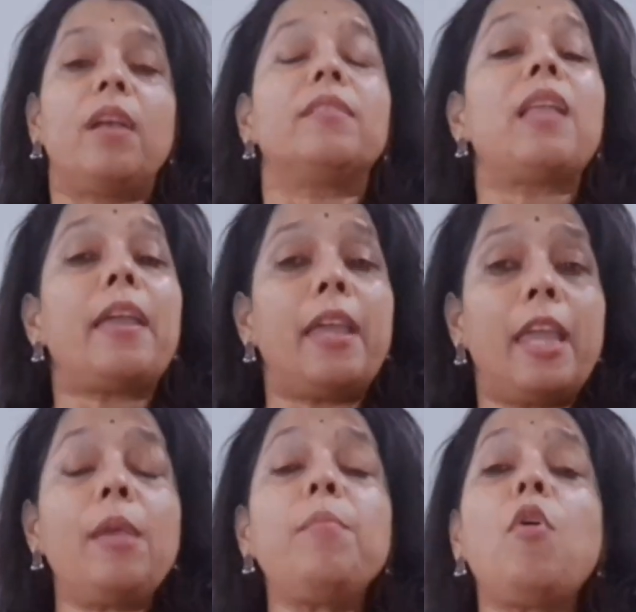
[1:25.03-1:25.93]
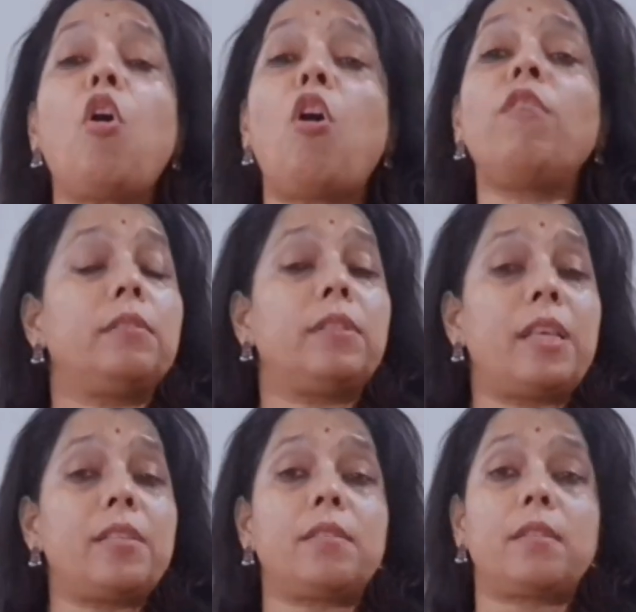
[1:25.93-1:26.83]
The aim of
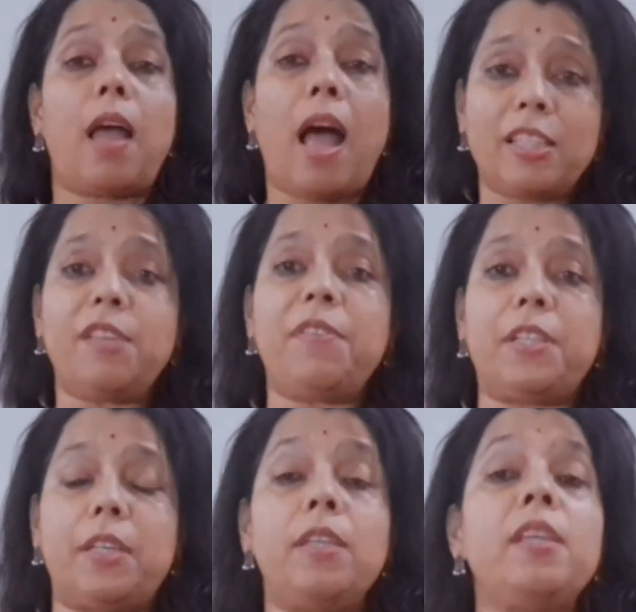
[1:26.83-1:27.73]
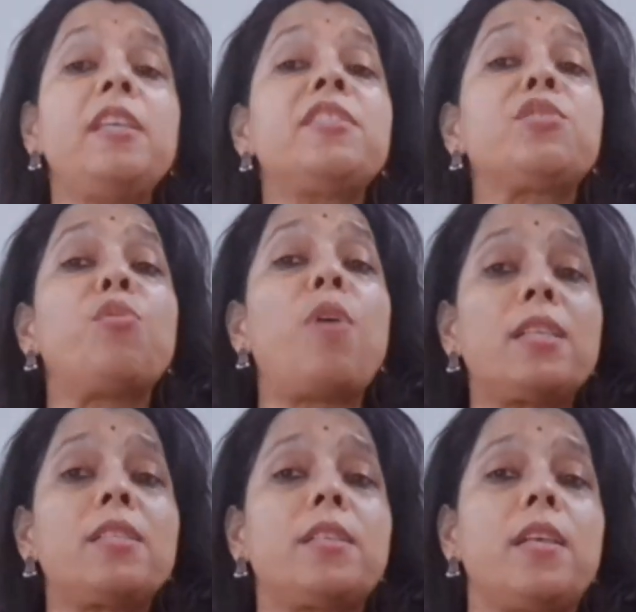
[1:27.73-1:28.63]
this activity is to
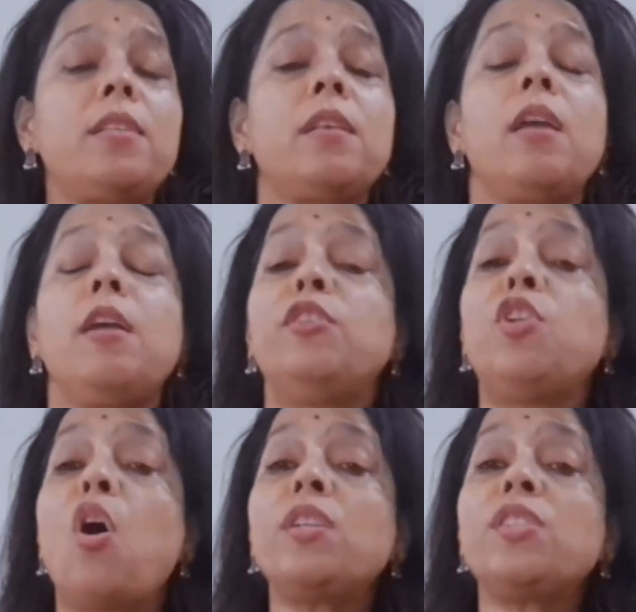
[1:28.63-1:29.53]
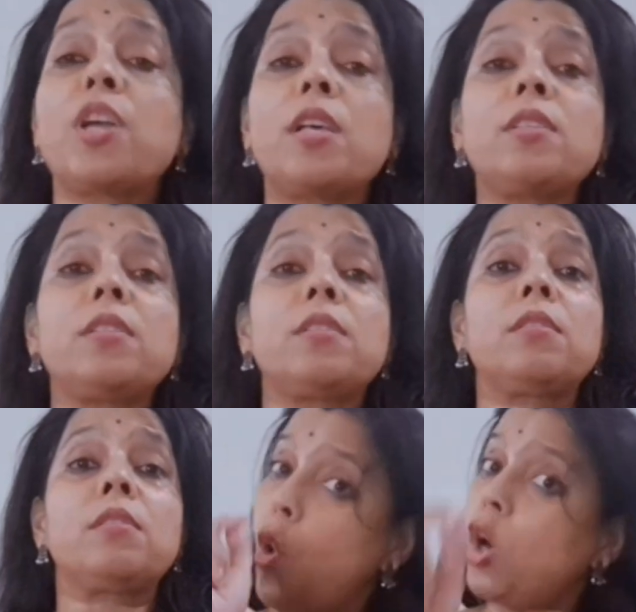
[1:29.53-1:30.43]
assess not just
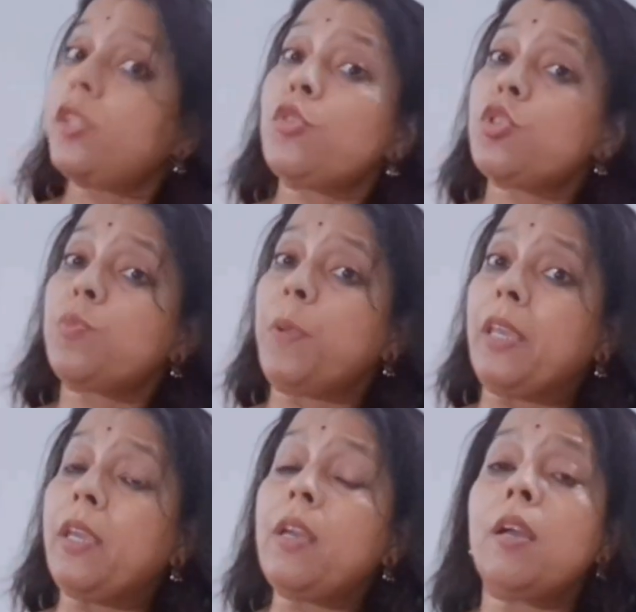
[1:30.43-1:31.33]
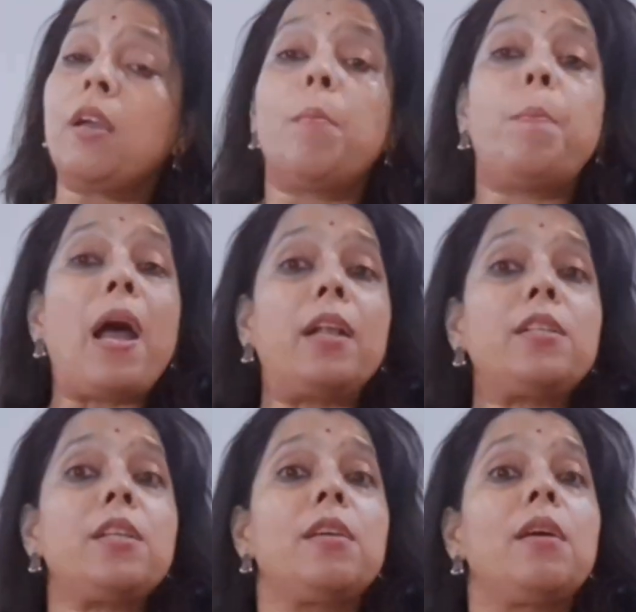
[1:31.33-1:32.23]
what you speak,
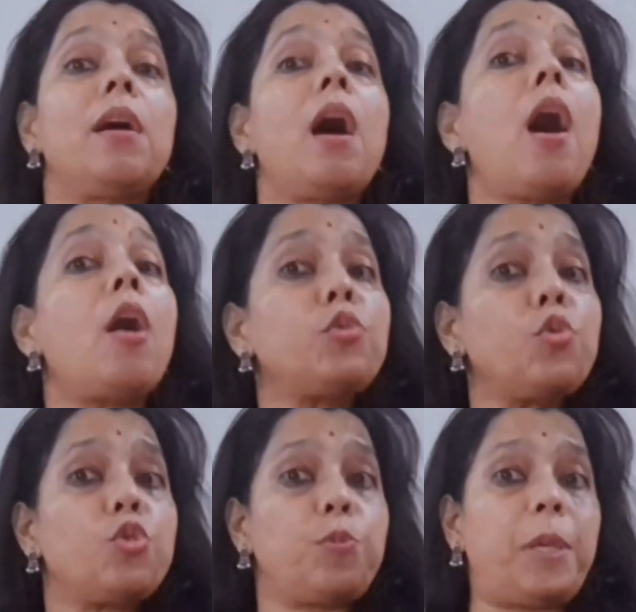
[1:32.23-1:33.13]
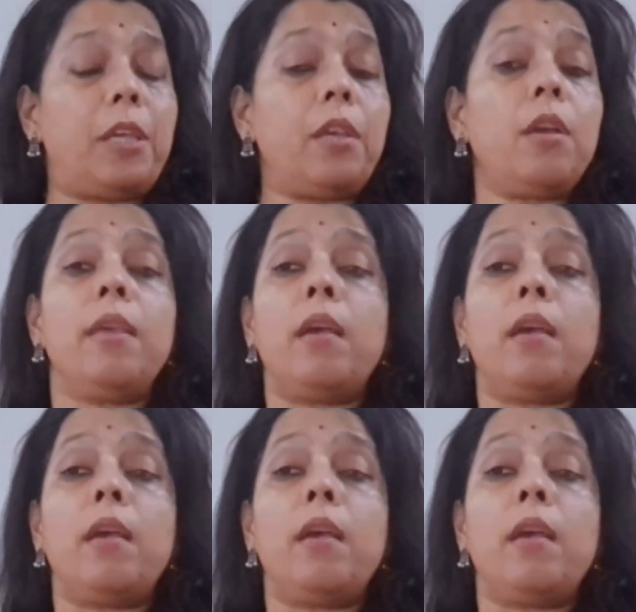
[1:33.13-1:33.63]
but how you speak